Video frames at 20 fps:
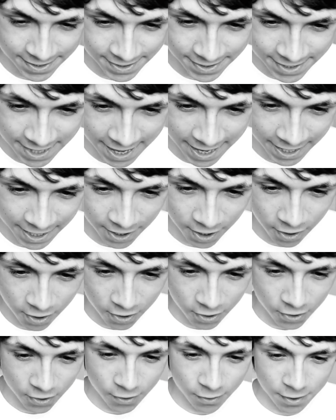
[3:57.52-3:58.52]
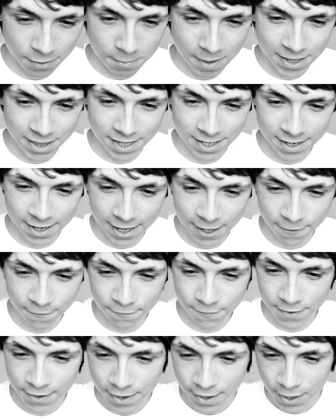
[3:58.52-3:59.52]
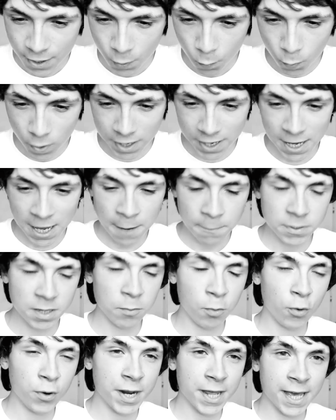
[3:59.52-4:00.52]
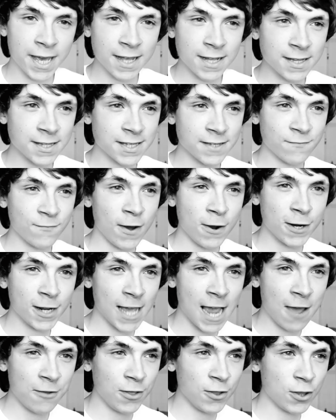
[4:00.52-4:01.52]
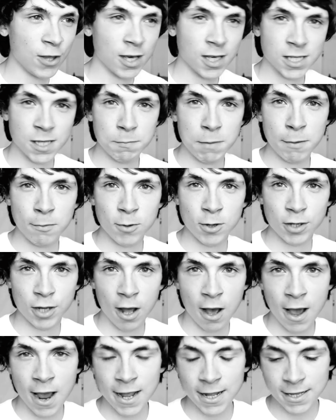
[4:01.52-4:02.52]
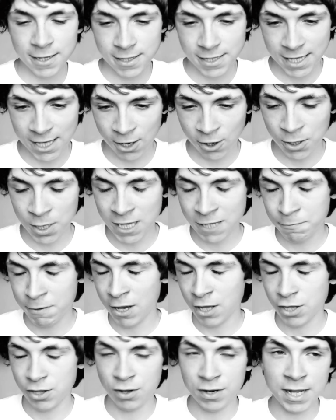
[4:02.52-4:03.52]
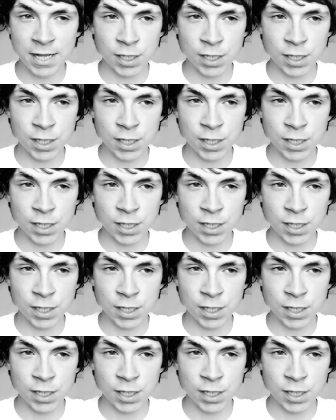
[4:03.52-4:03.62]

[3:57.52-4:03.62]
saying, oh, imagine if waking up in the morning and finding out that Justin Bieber had died and seeing all these pictures on